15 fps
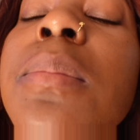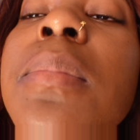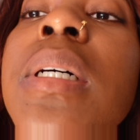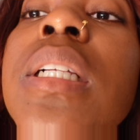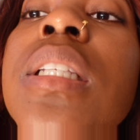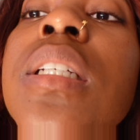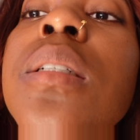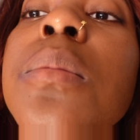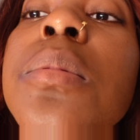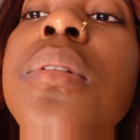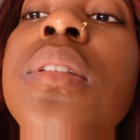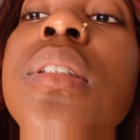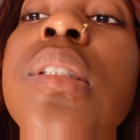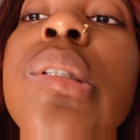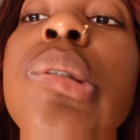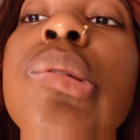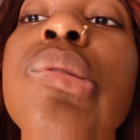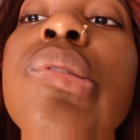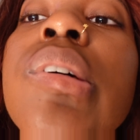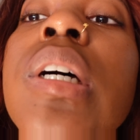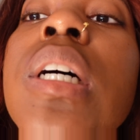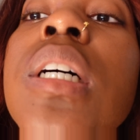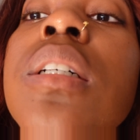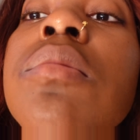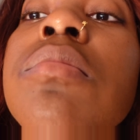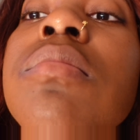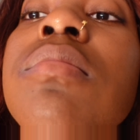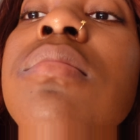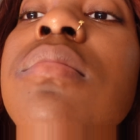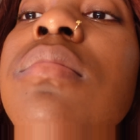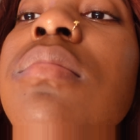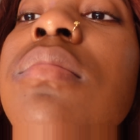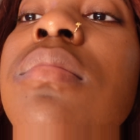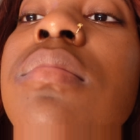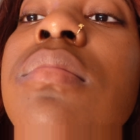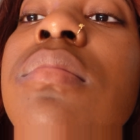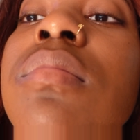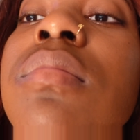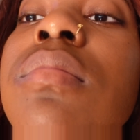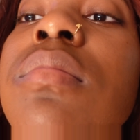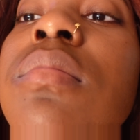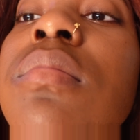my lips so dry mm -mm